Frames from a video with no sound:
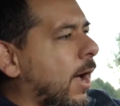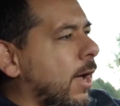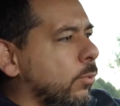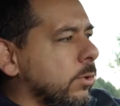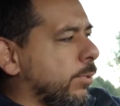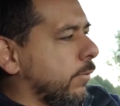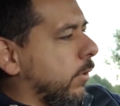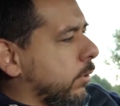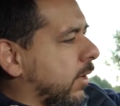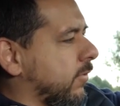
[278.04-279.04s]
I would
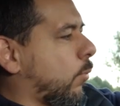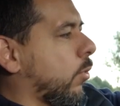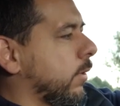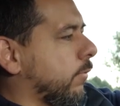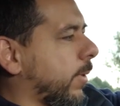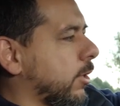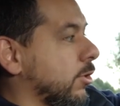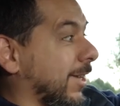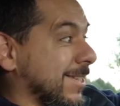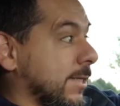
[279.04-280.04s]
prefer to have more
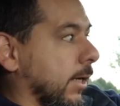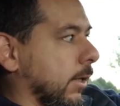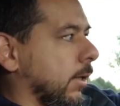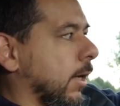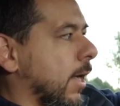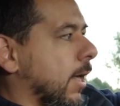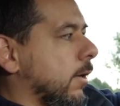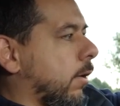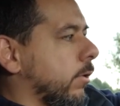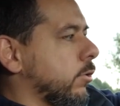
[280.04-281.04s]
information and a slightly
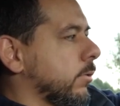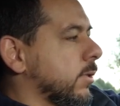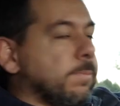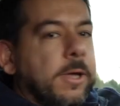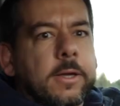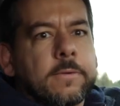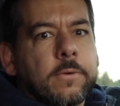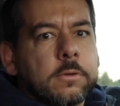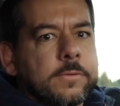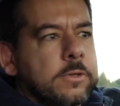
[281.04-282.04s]
larger display in
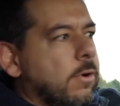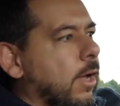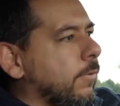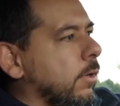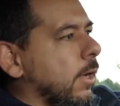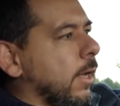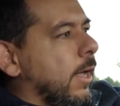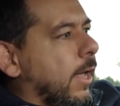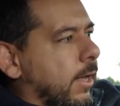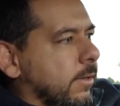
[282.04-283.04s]
front of the driver
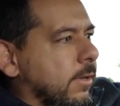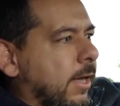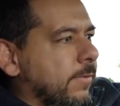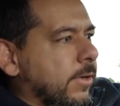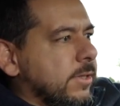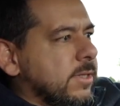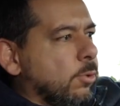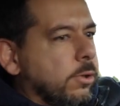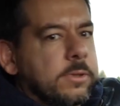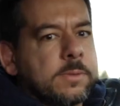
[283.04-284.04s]
and have a
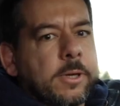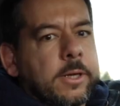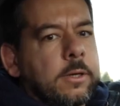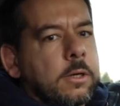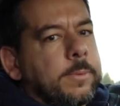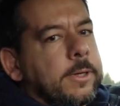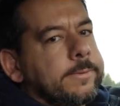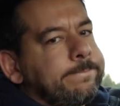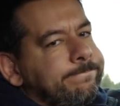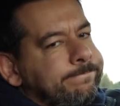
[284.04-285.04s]
smaller display here,
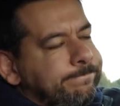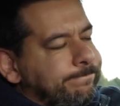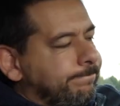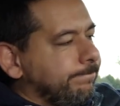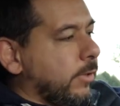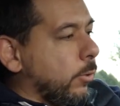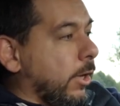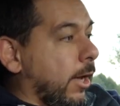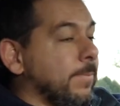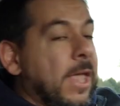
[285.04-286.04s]
but
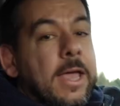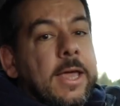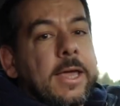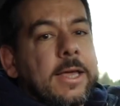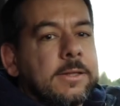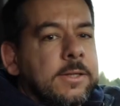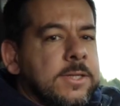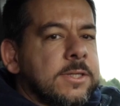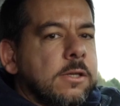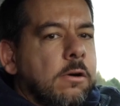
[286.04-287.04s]
okay.
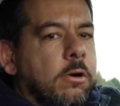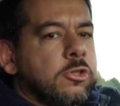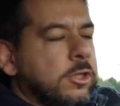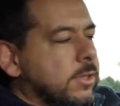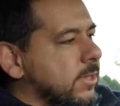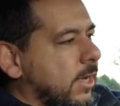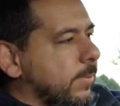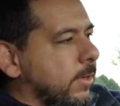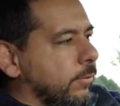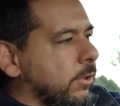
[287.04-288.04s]
This is largely the
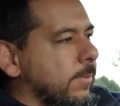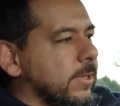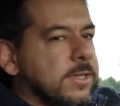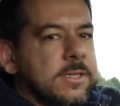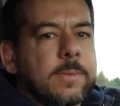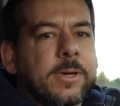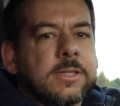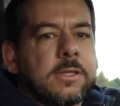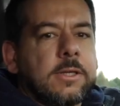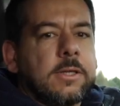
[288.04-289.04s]
same infotainment system
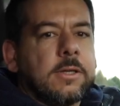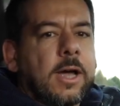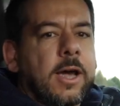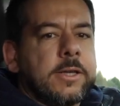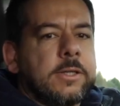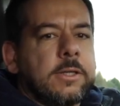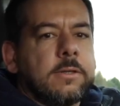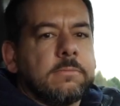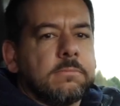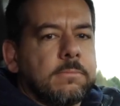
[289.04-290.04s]
as in the
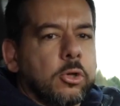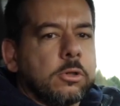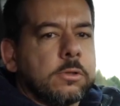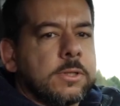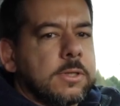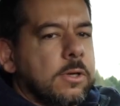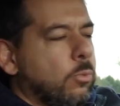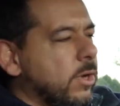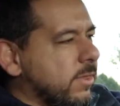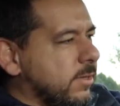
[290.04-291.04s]
ID models
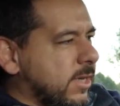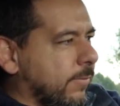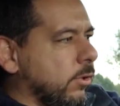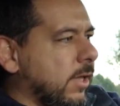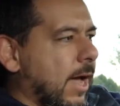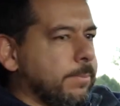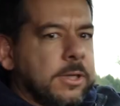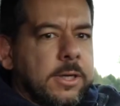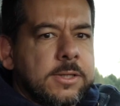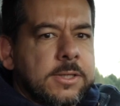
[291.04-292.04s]
with several
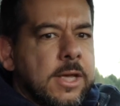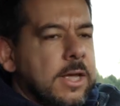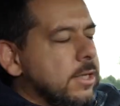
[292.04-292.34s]
updates,